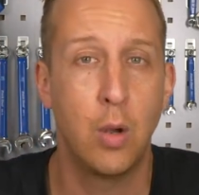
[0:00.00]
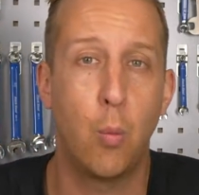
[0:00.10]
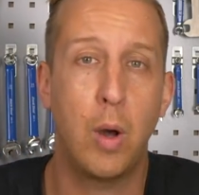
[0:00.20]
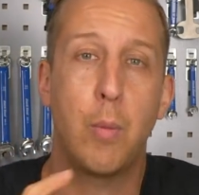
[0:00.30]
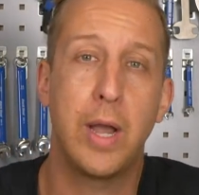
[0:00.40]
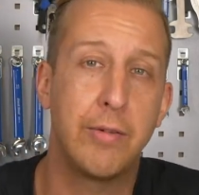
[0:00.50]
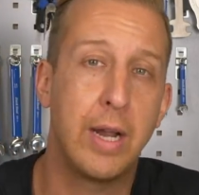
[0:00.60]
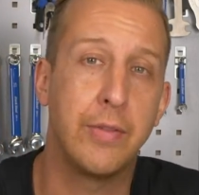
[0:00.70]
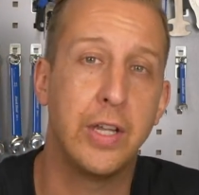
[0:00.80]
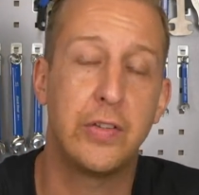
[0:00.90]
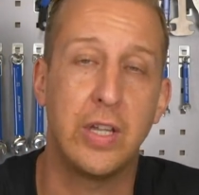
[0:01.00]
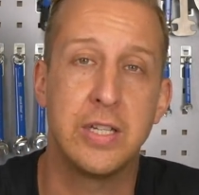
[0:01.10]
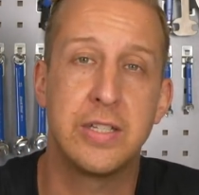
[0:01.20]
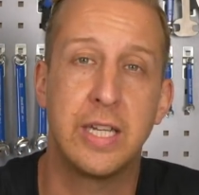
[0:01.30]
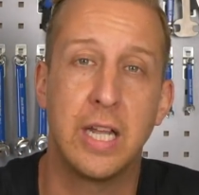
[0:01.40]
One way around this
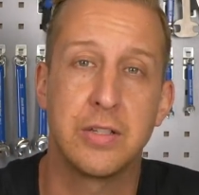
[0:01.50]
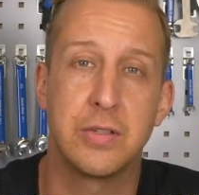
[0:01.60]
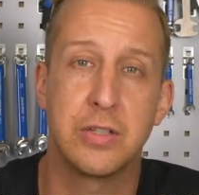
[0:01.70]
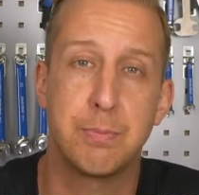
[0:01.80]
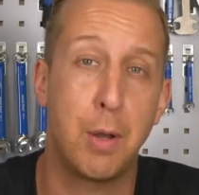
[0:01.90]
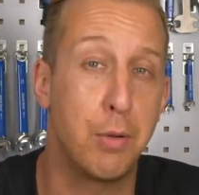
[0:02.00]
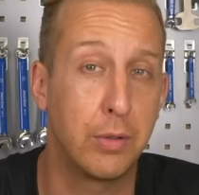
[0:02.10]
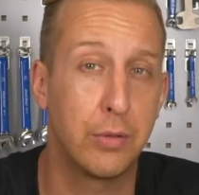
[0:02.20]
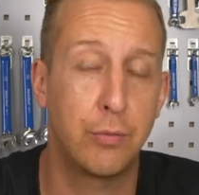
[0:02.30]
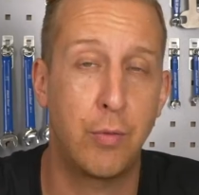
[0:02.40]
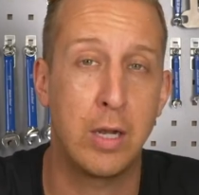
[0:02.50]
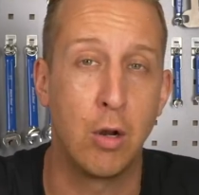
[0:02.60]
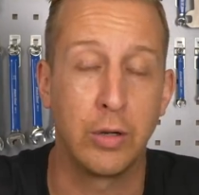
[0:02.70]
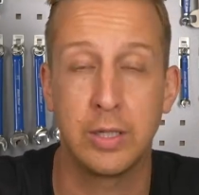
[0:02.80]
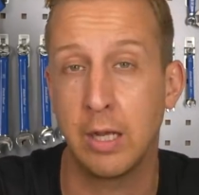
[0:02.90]
is to get some spoke thread lock.